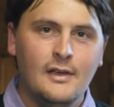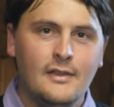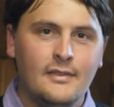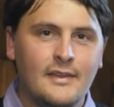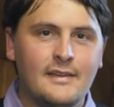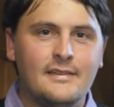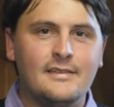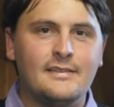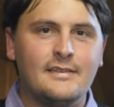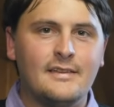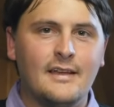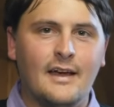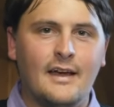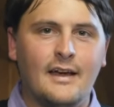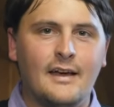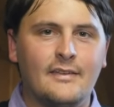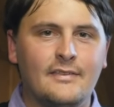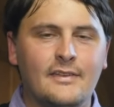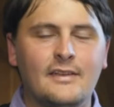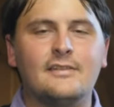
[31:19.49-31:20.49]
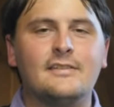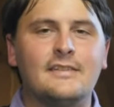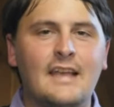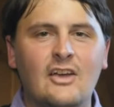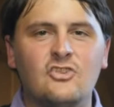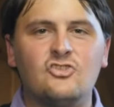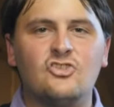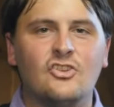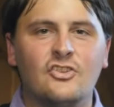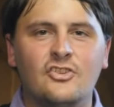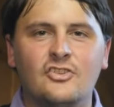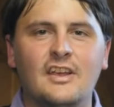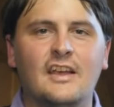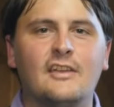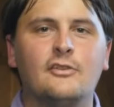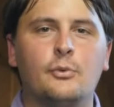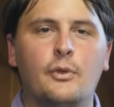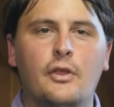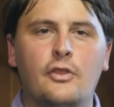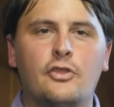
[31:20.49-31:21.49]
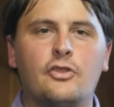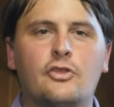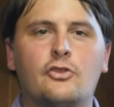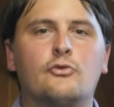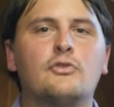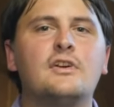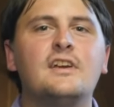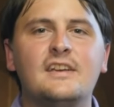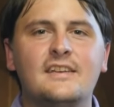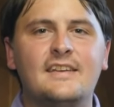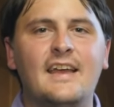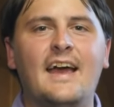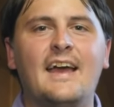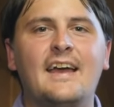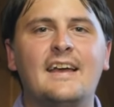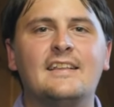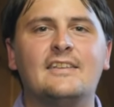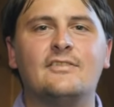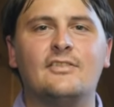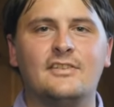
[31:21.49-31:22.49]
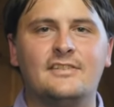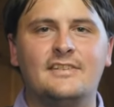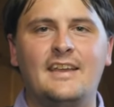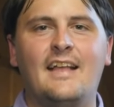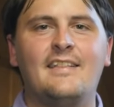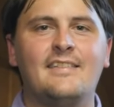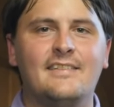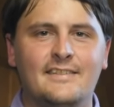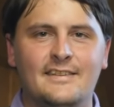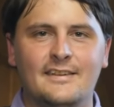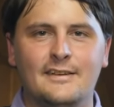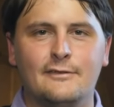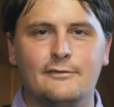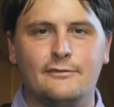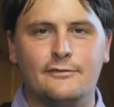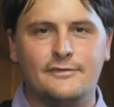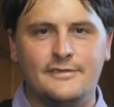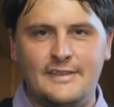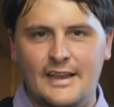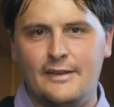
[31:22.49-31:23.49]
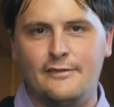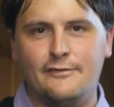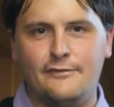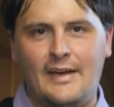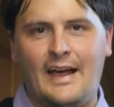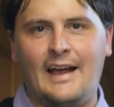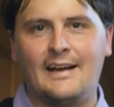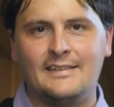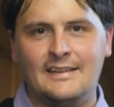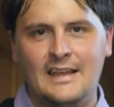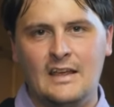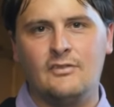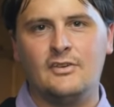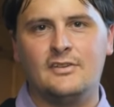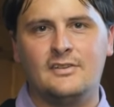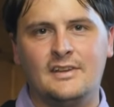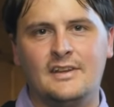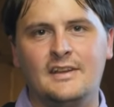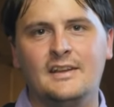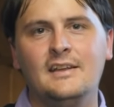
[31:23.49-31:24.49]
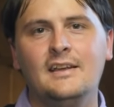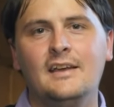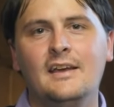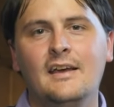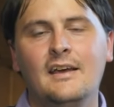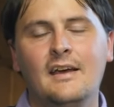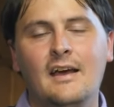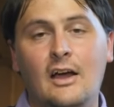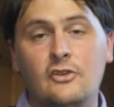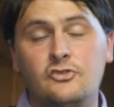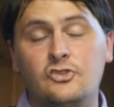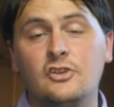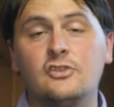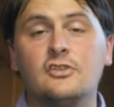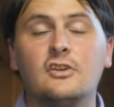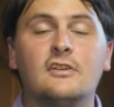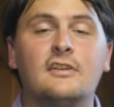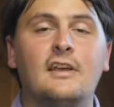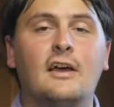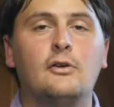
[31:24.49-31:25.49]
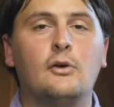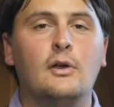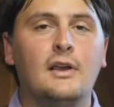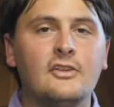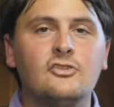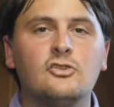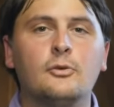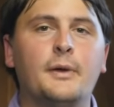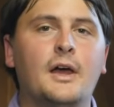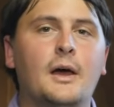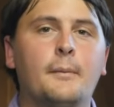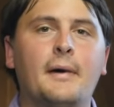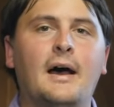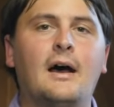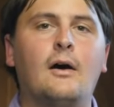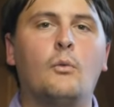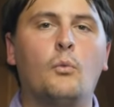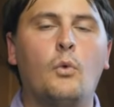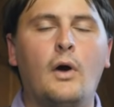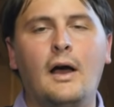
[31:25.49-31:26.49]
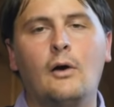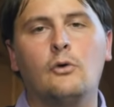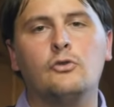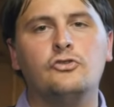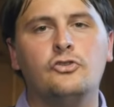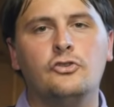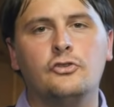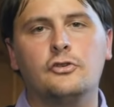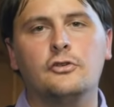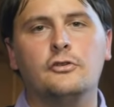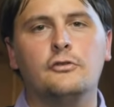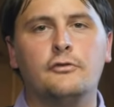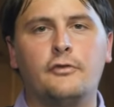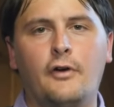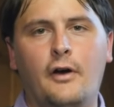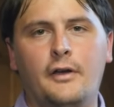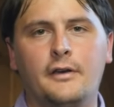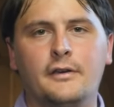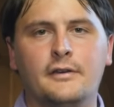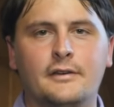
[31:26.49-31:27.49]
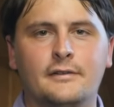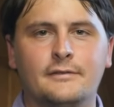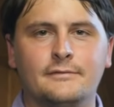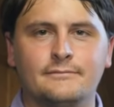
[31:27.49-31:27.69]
This uh, this session sits within three days of intensive diff activity, and she's going to tell you a little bit about what else you can find.